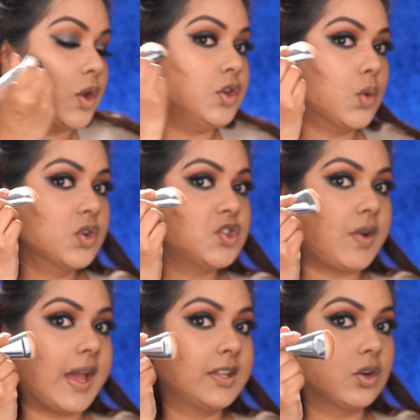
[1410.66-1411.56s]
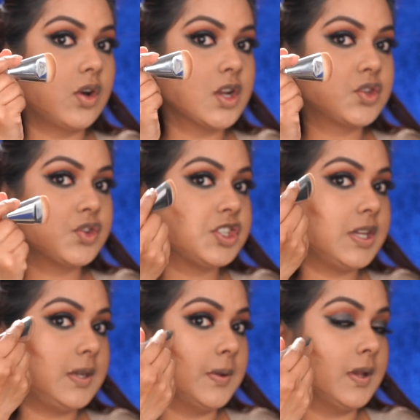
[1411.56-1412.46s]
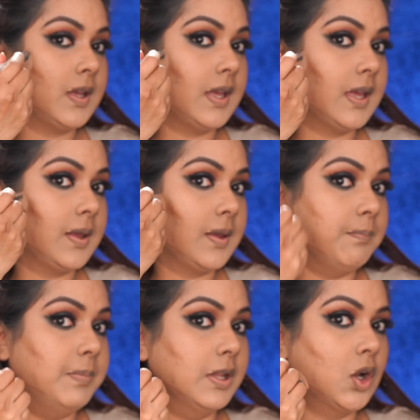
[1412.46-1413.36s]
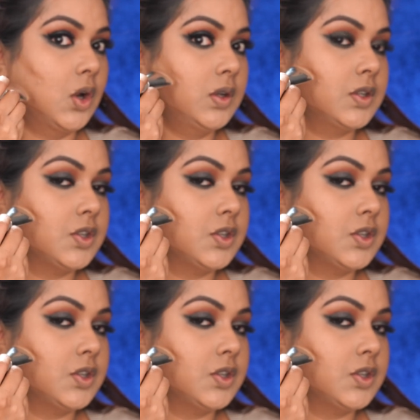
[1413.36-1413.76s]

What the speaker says: Don't drag the contour shade below.